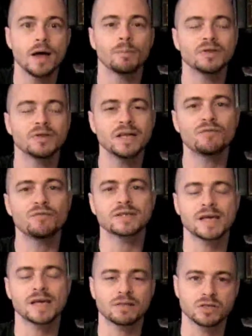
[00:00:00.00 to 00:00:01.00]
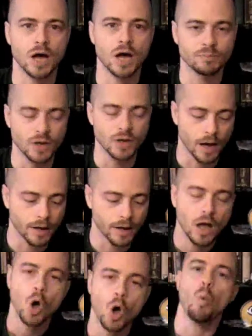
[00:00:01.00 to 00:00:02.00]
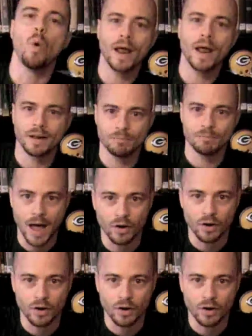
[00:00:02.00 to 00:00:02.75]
But the defense got the job done when it mattered.